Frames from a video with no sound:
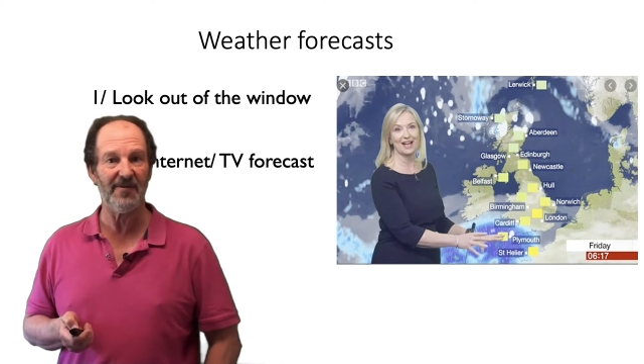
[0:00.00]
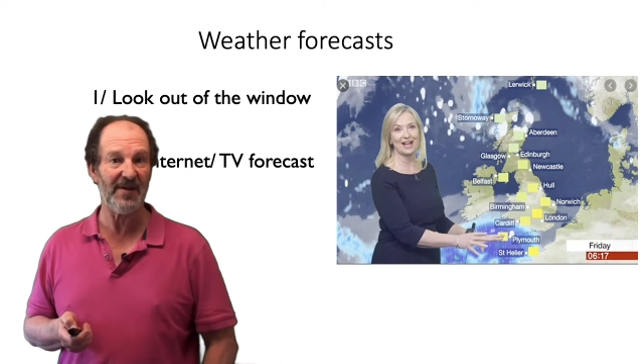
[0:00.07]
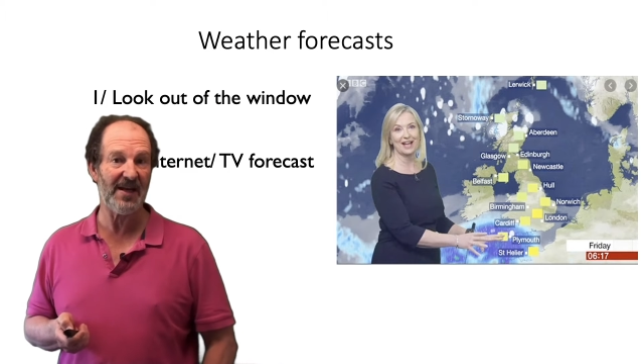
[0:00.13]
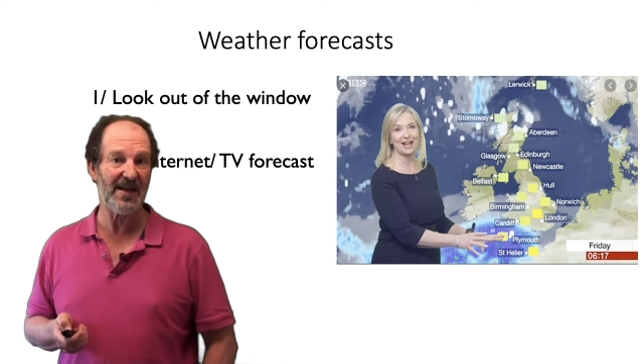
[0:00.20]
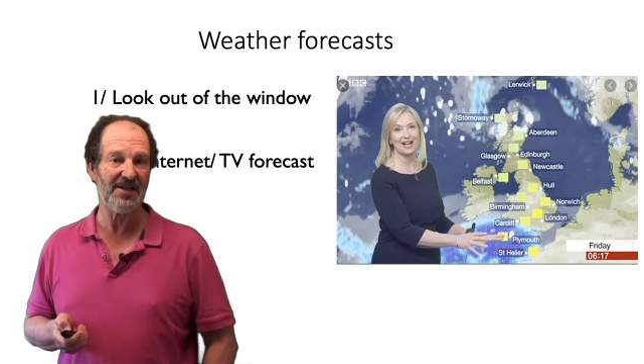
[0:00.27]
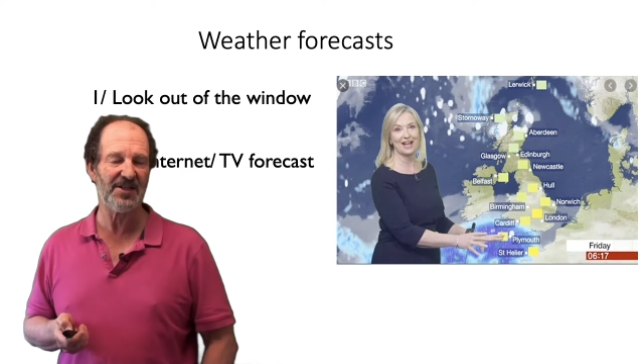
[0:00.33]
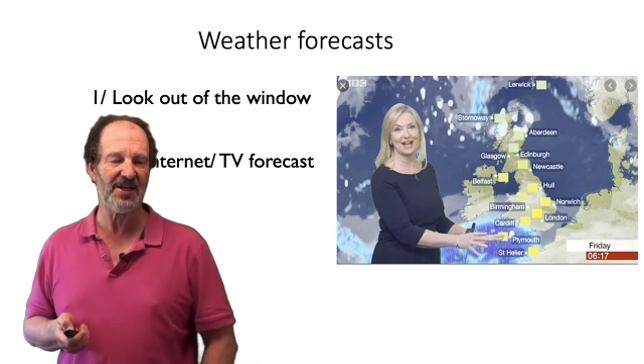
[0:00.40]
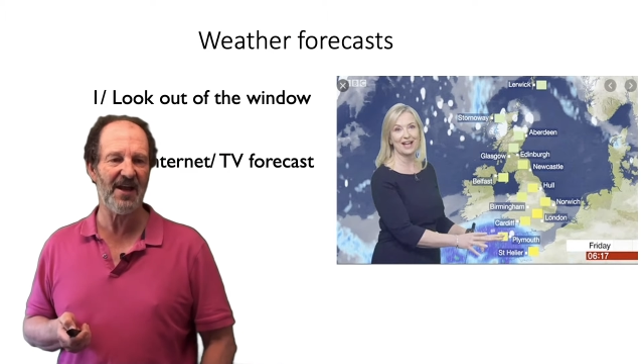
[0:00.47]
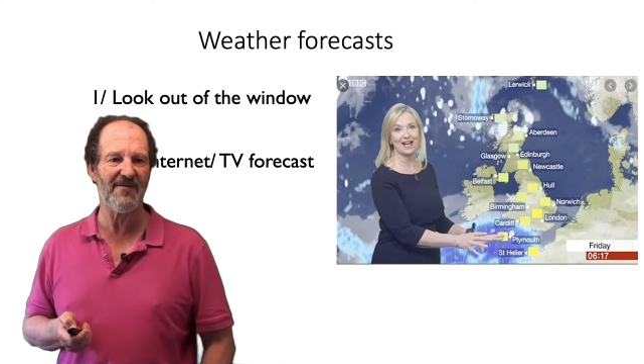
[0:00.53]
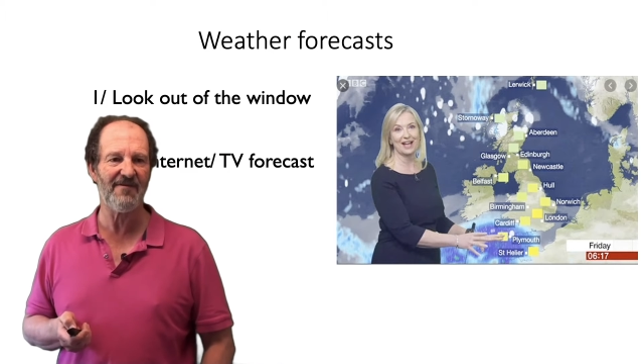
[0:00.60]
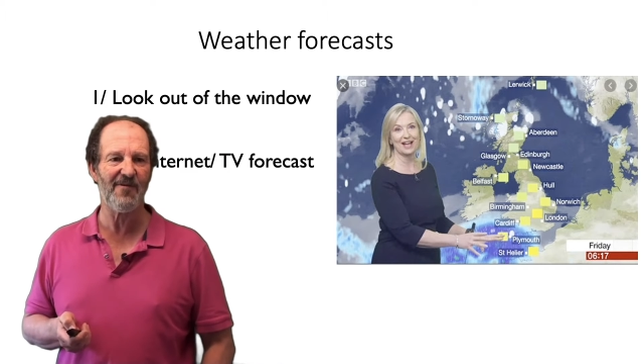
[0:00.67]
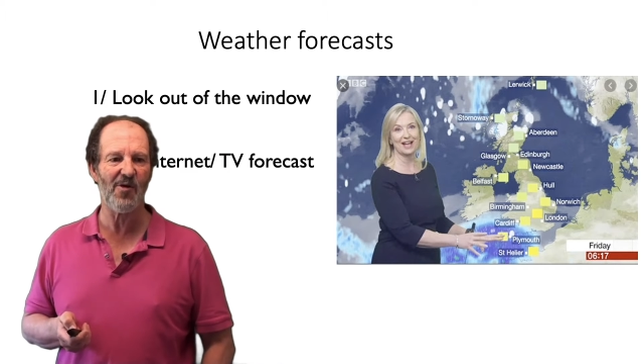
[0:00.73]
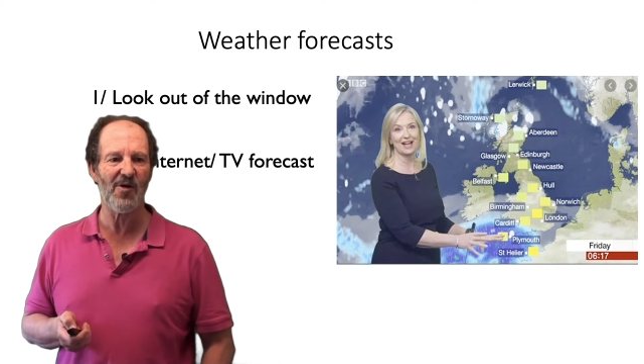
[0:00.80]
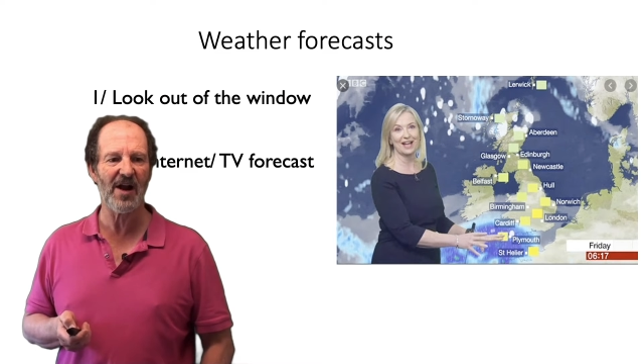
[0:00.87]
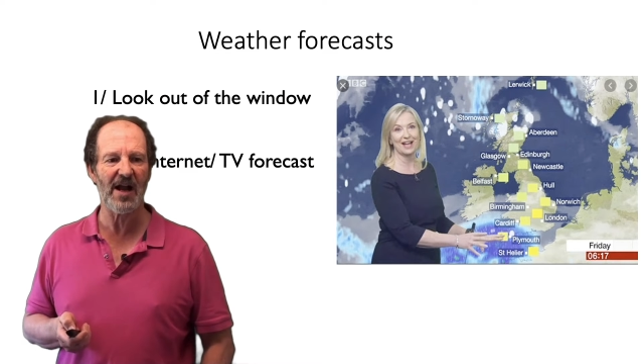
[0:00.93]
the internet
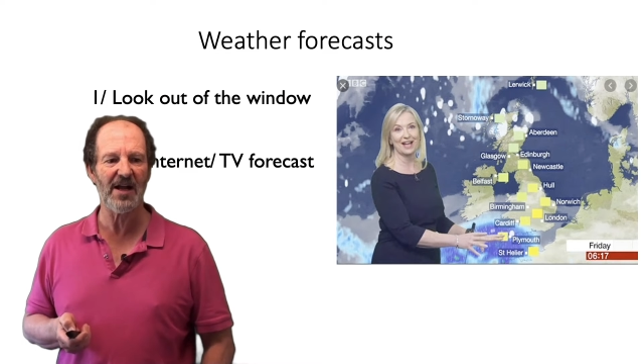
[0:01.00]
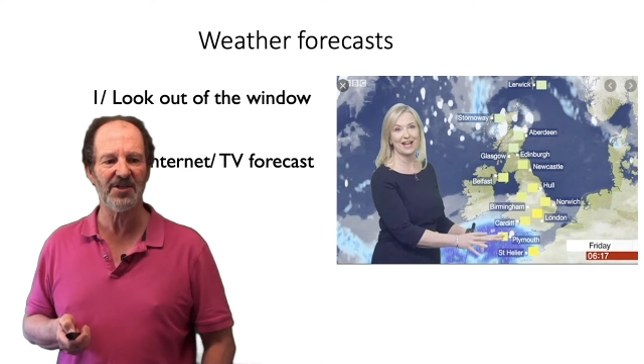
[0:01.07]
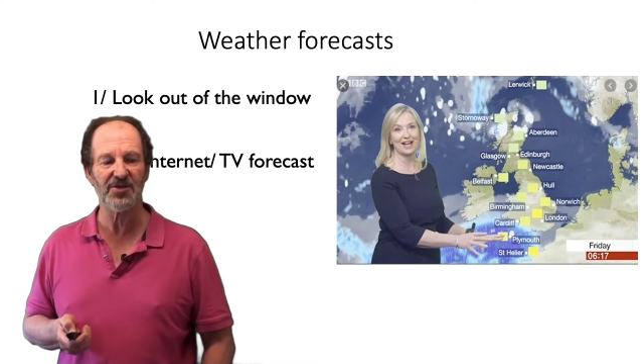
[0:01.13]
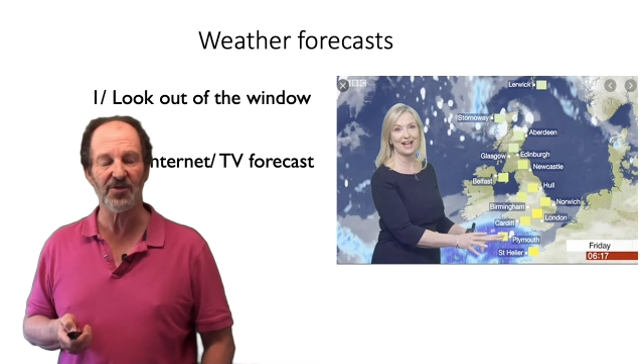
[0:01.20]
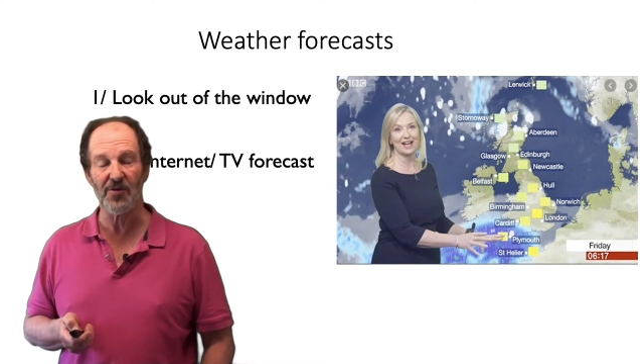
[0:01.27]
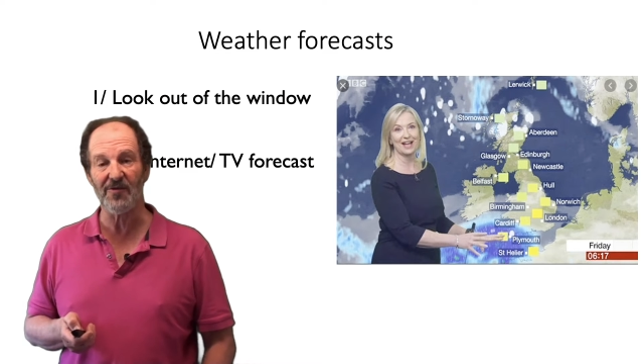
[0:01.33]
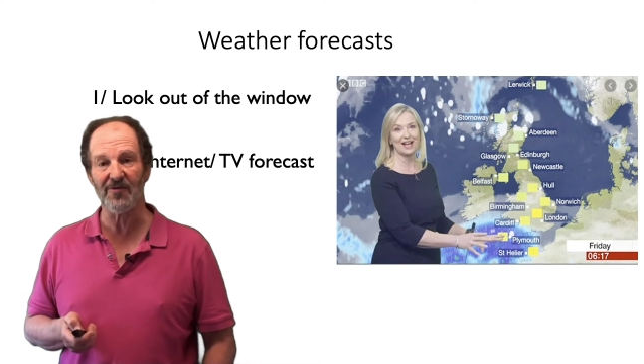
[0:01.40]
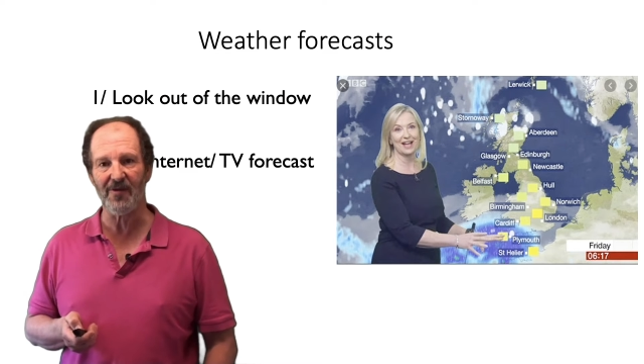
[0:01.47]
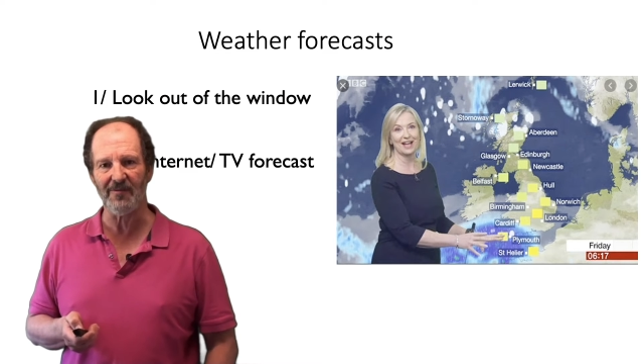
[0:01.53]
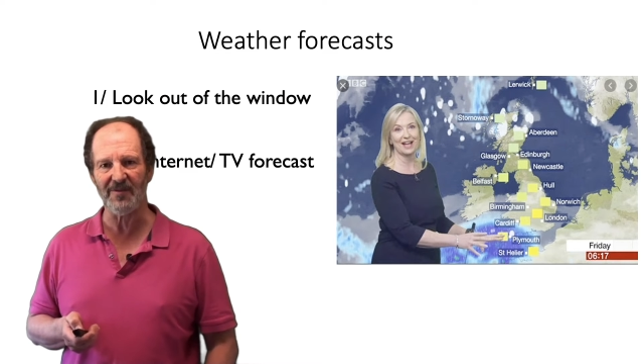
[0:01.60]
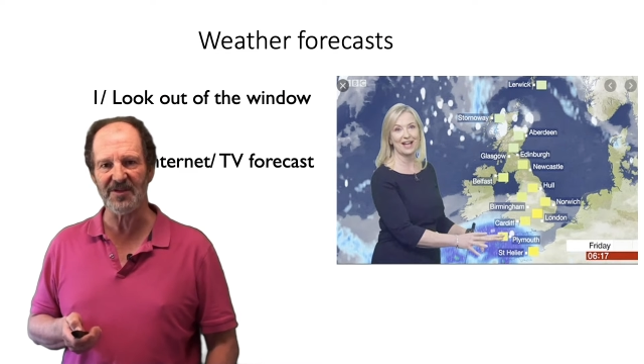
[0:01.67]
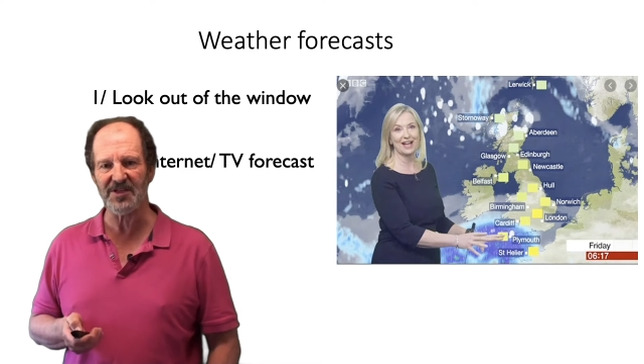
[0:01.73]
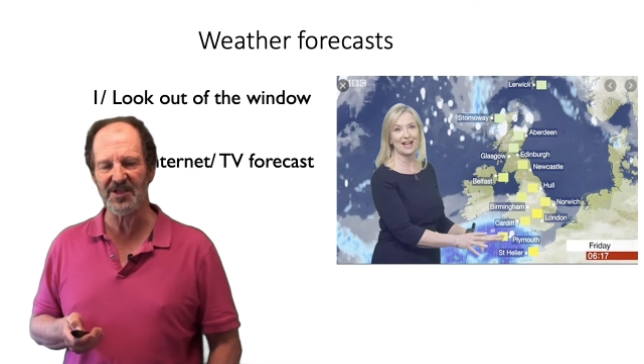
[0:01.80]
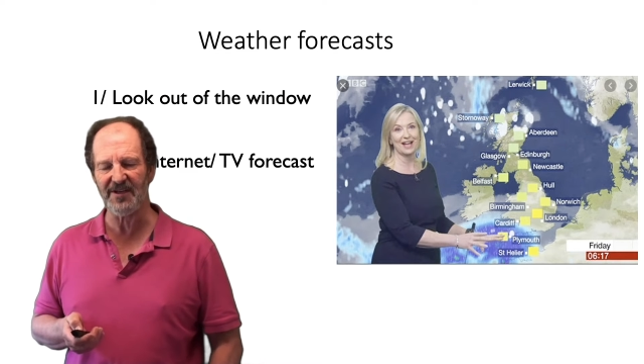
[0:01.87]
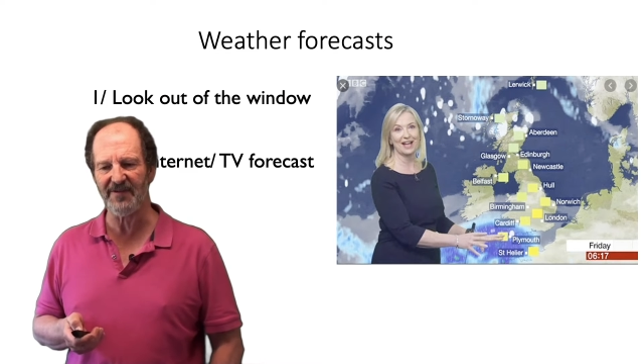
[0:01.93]
forecasts or from the
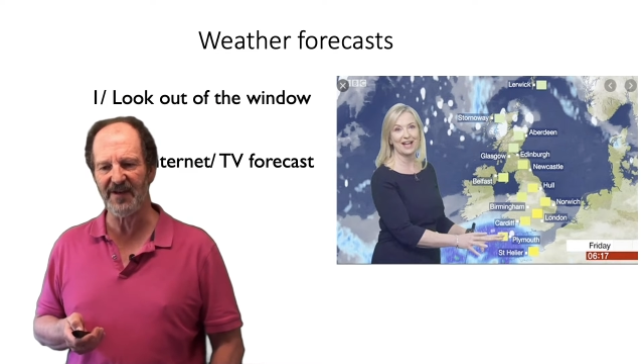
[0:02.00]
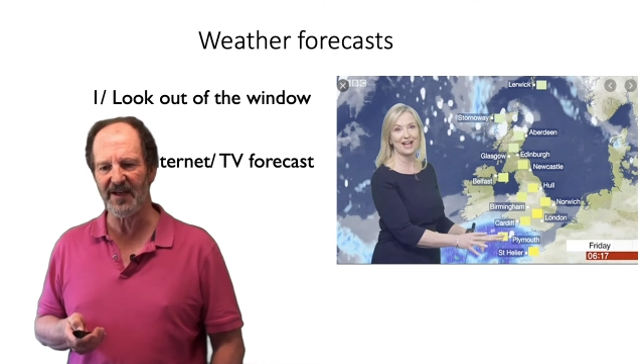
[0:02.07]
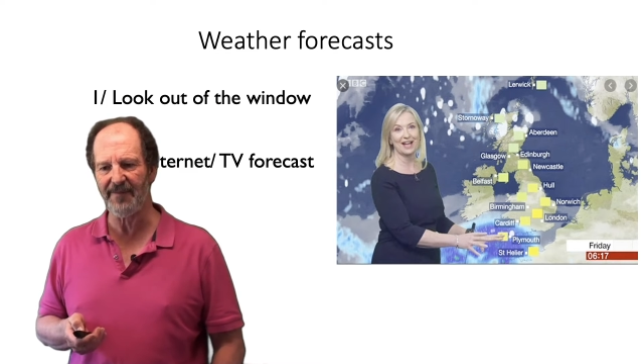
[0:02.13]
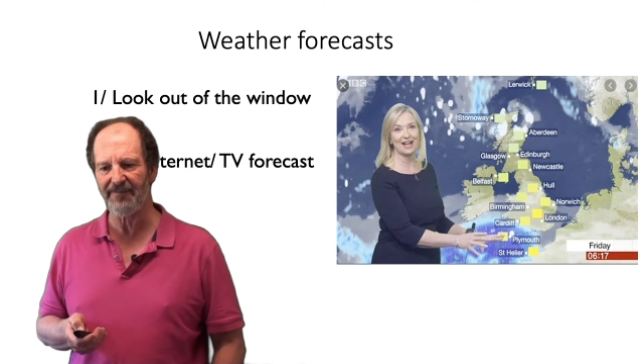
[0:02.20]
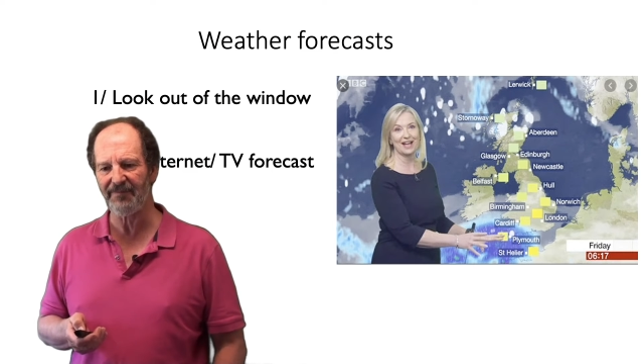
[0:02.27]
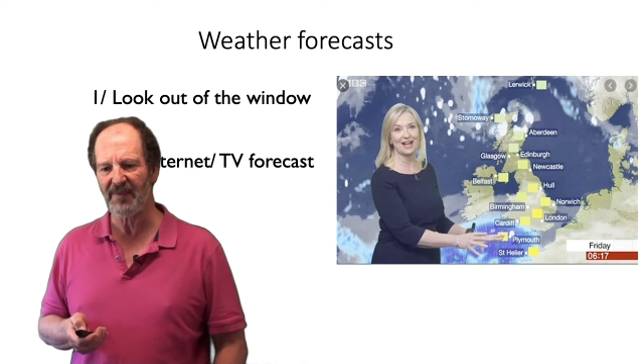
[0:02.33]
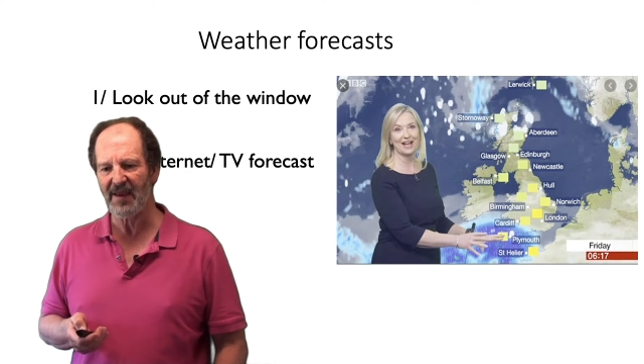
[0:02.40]
TV.